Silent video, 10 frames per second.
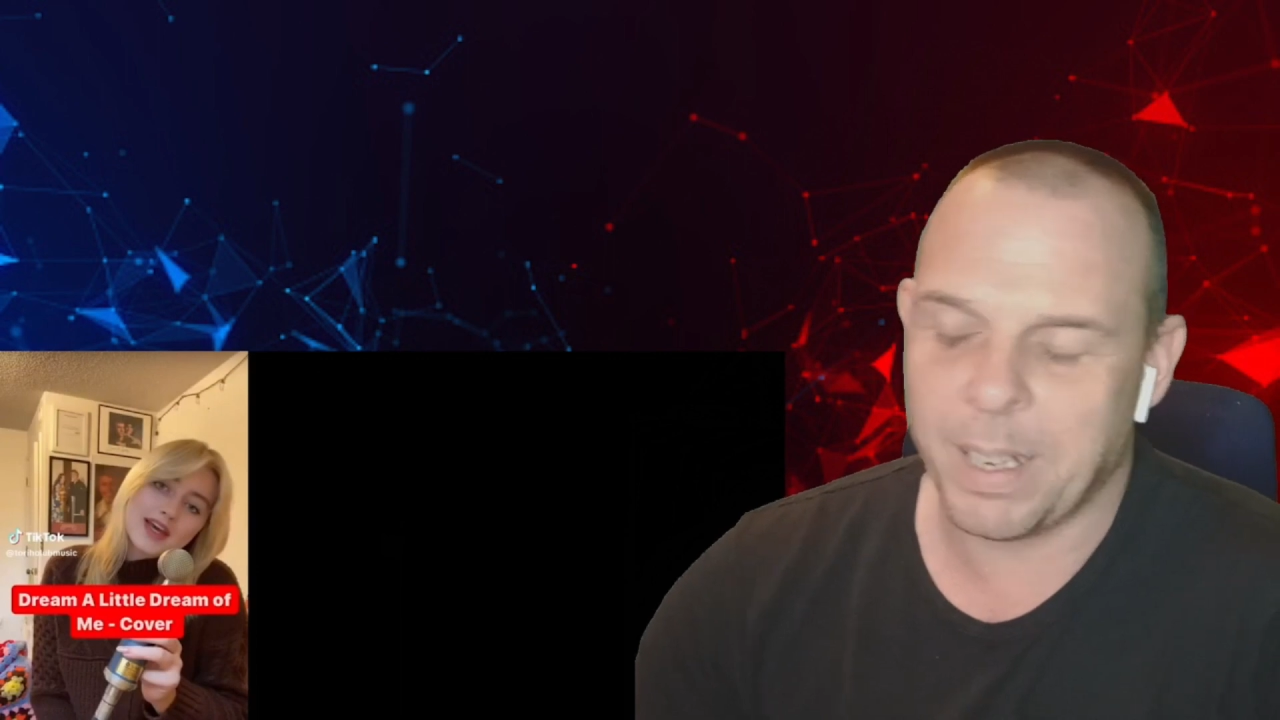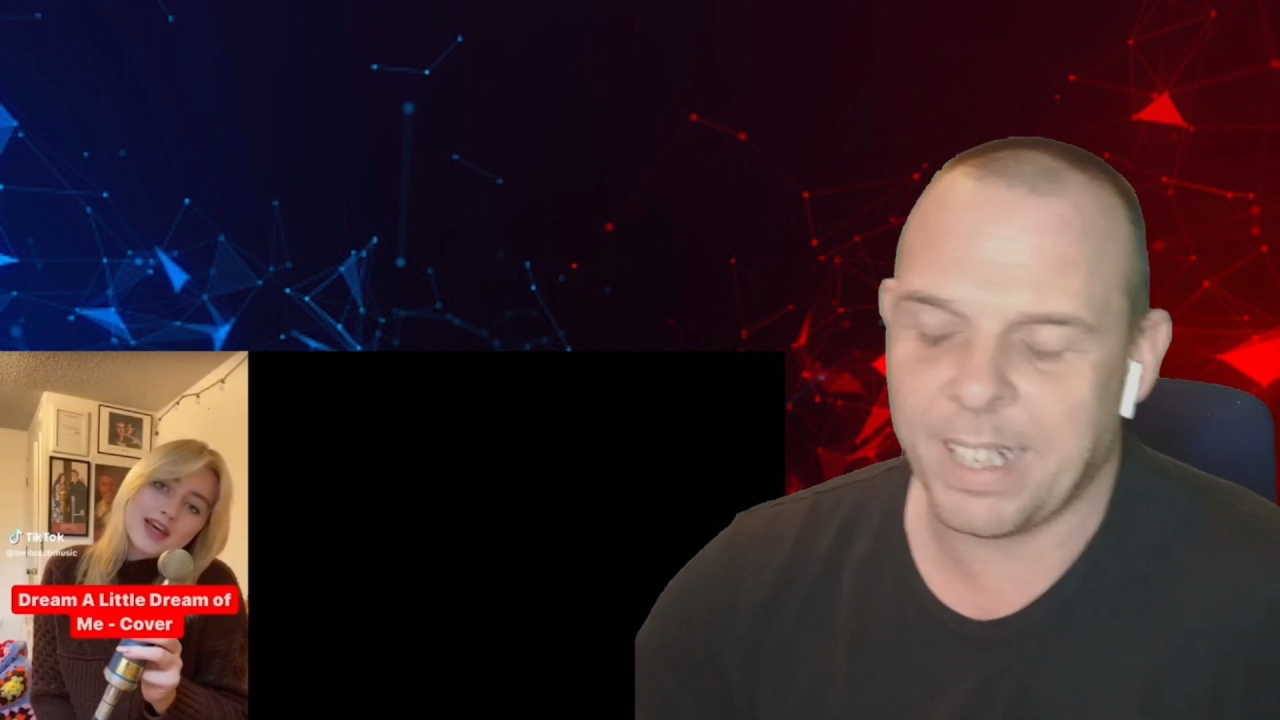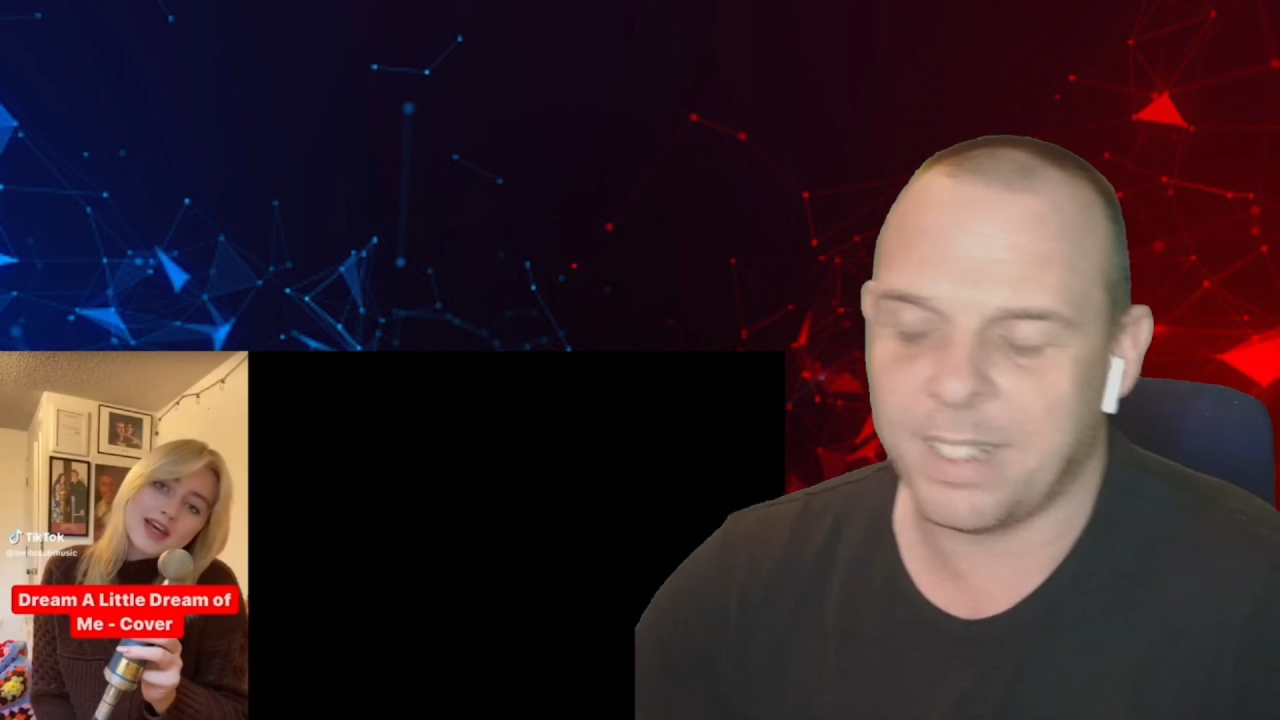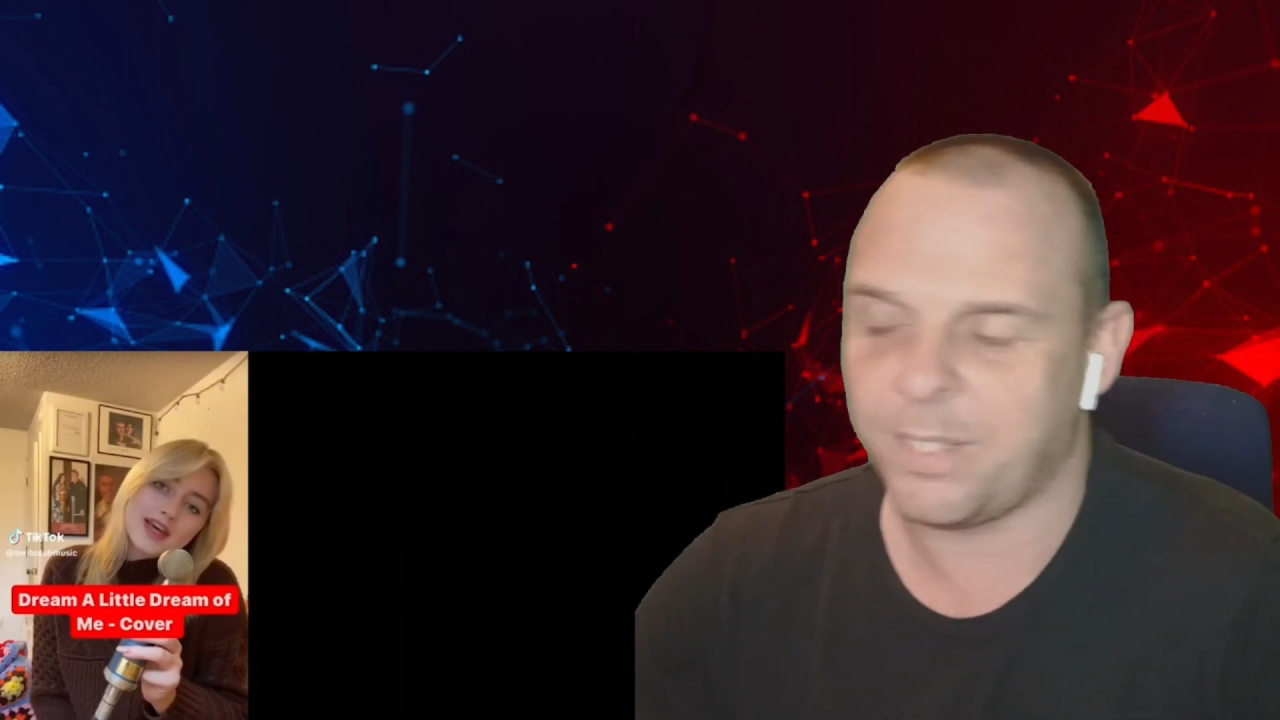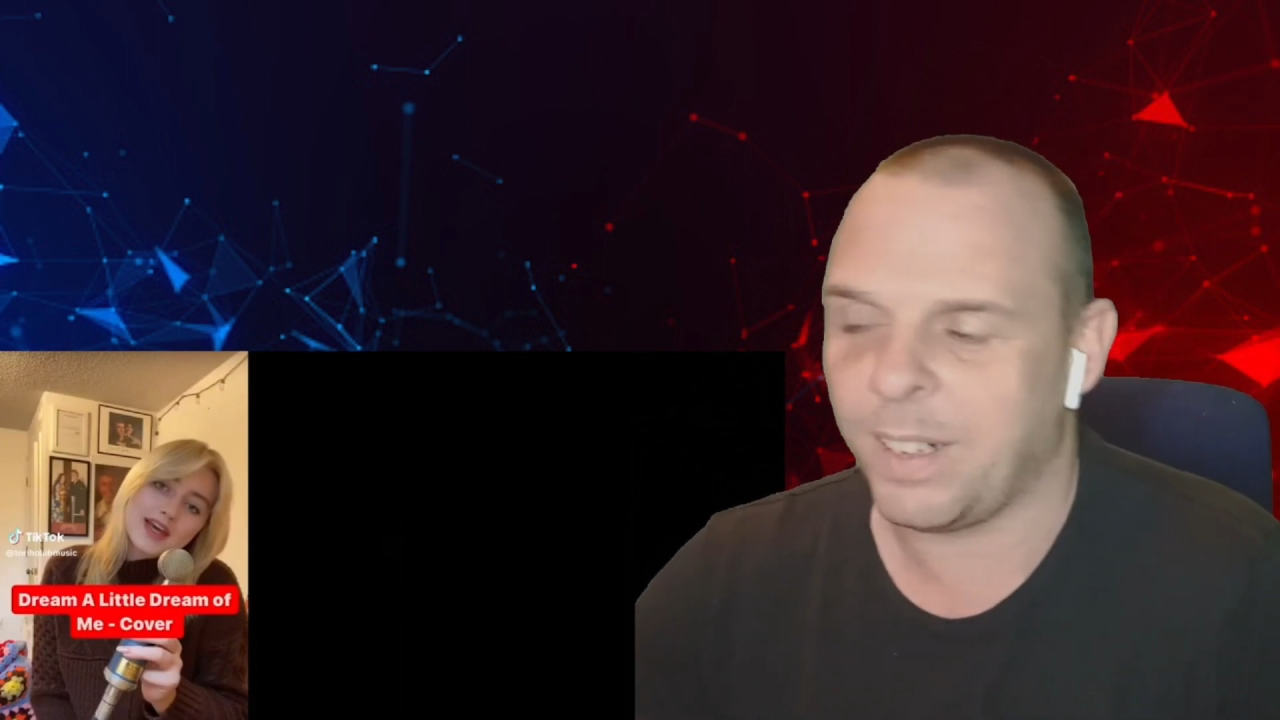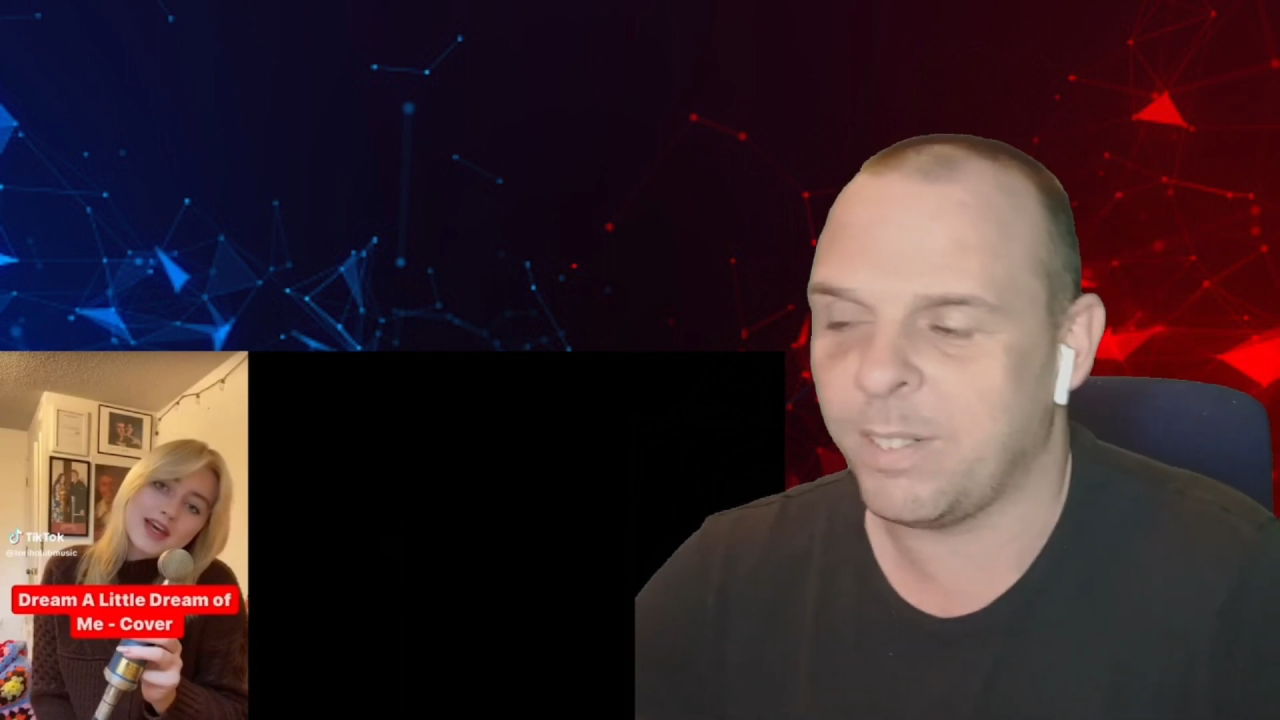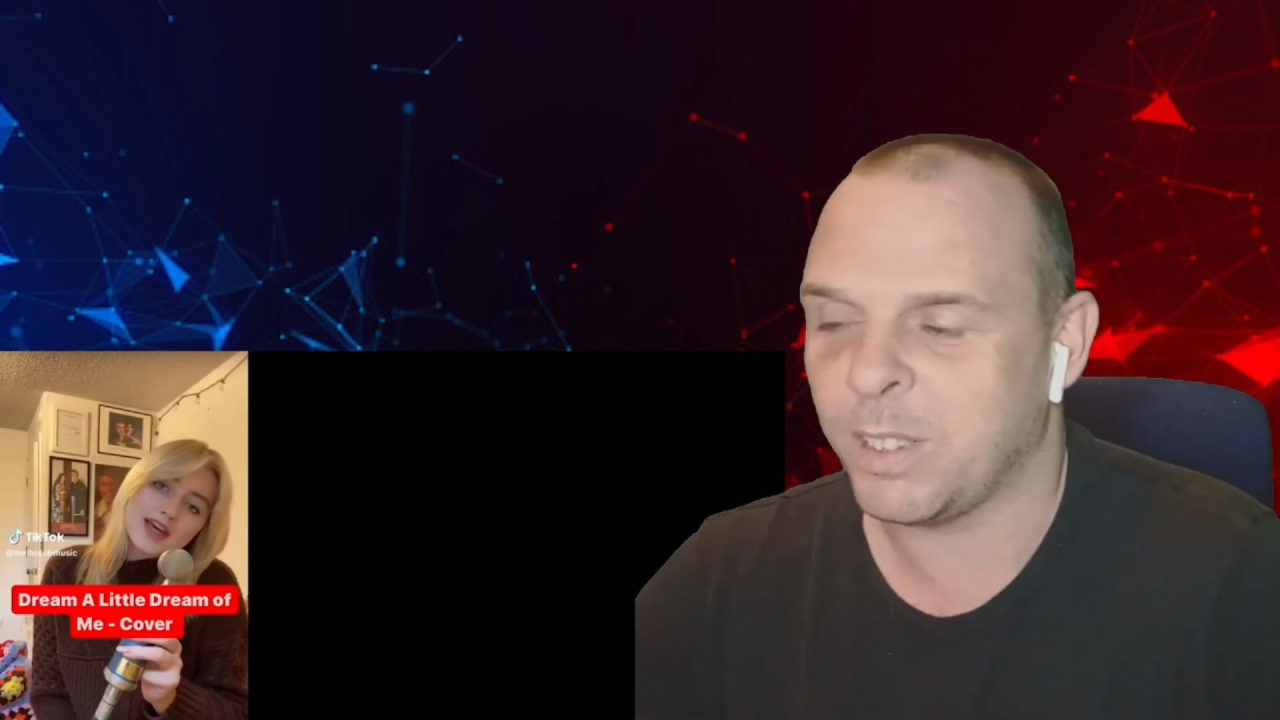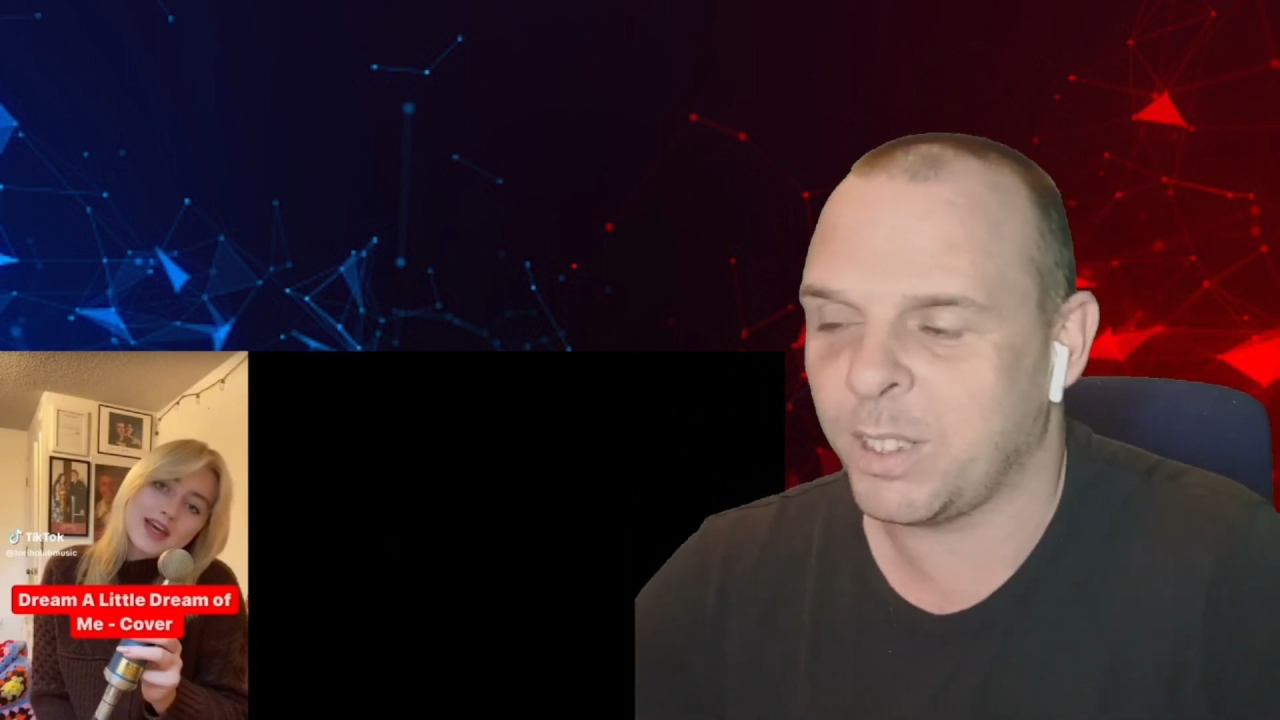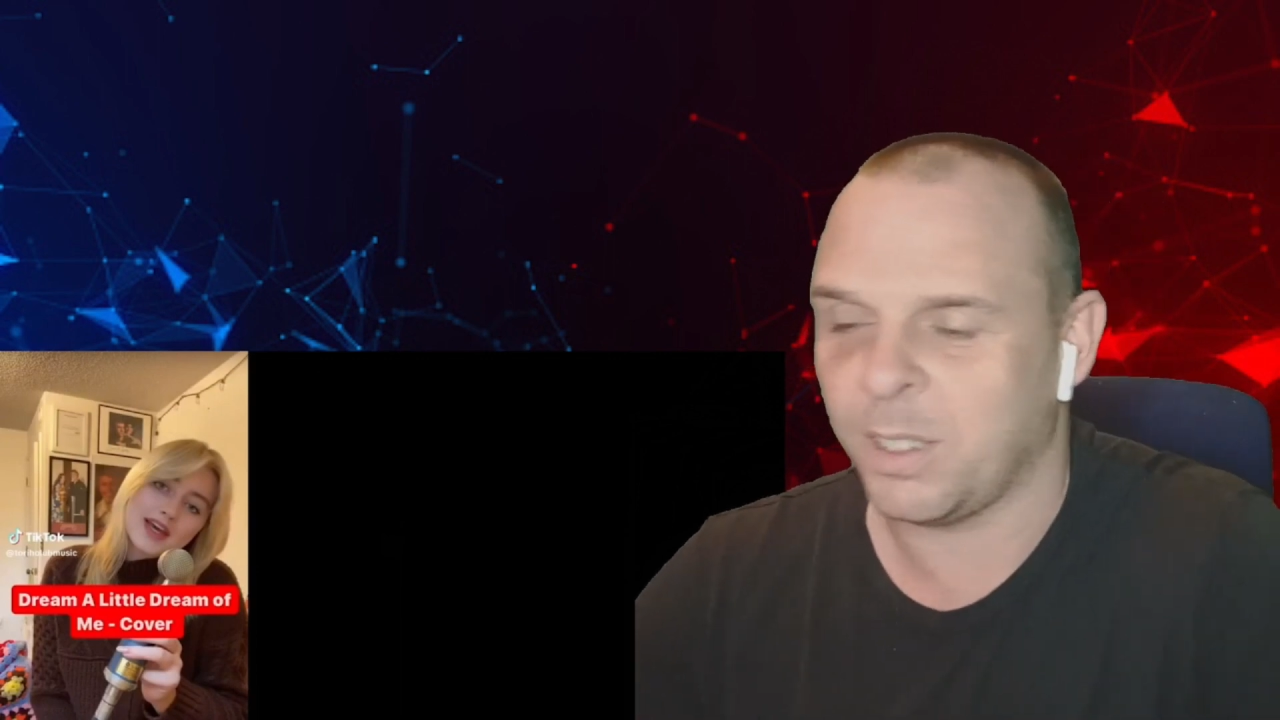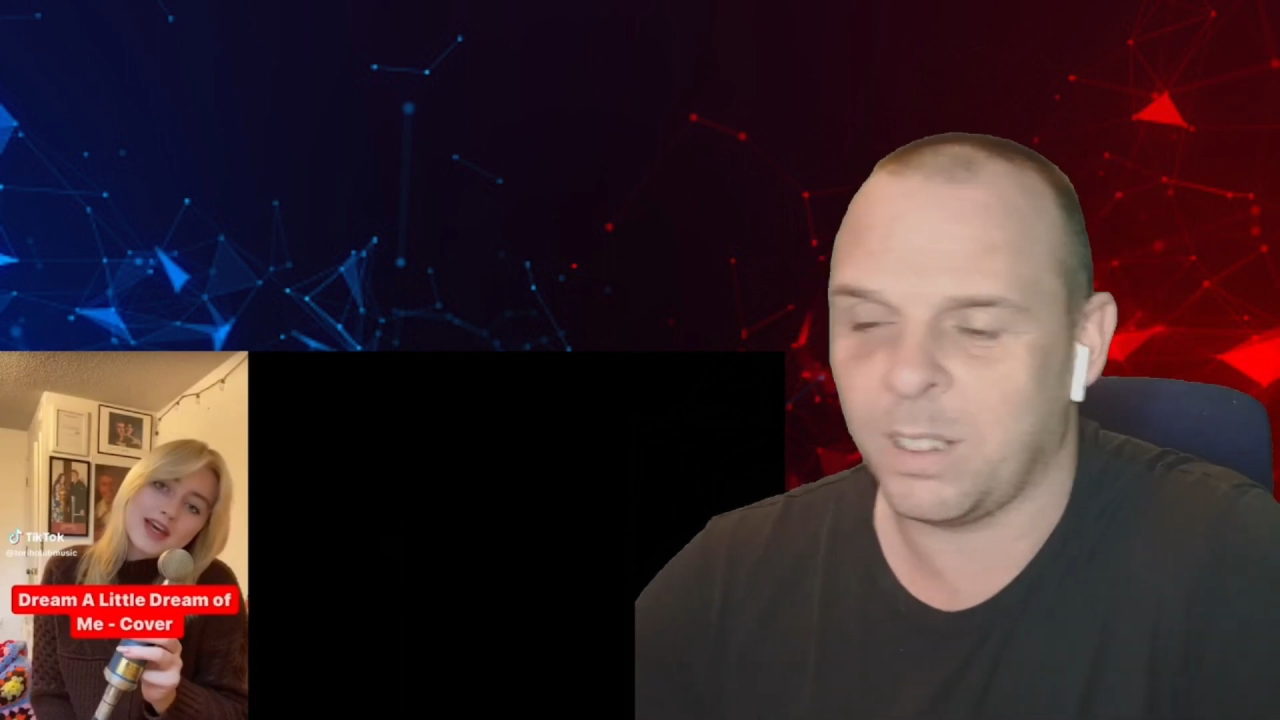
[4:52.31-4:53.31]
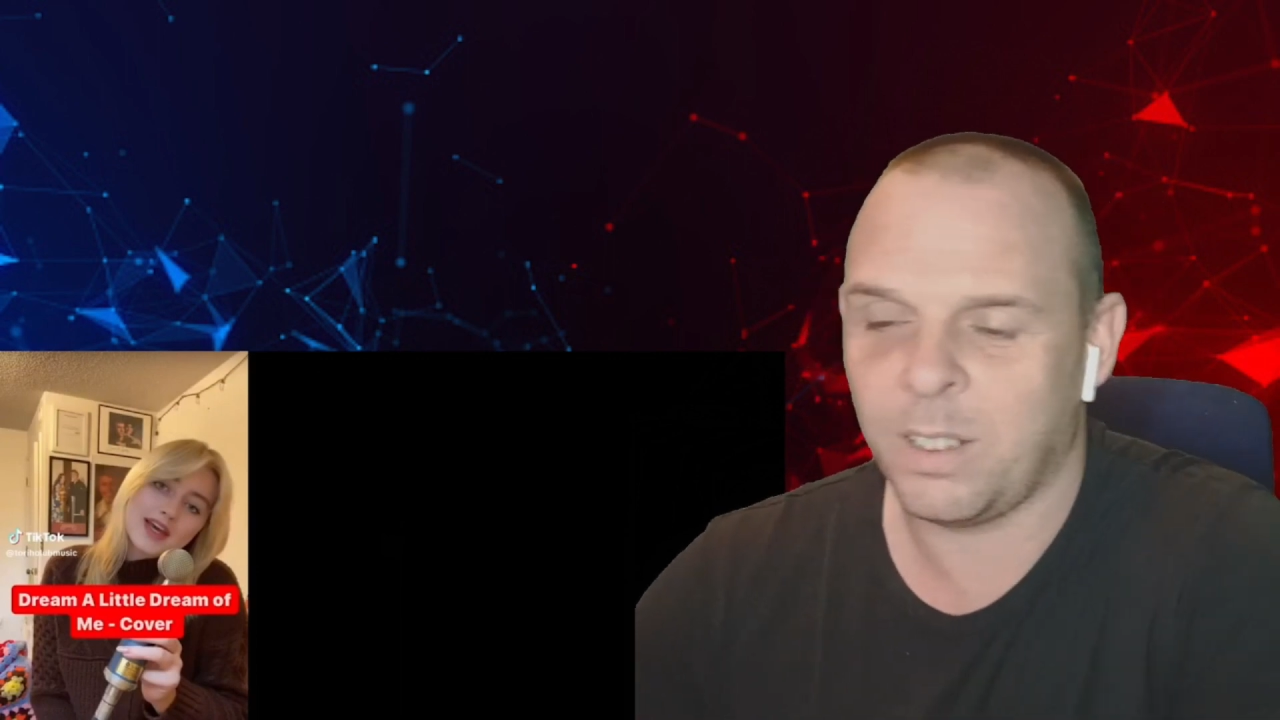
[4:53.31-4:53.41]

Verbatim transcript: nan's favourite song.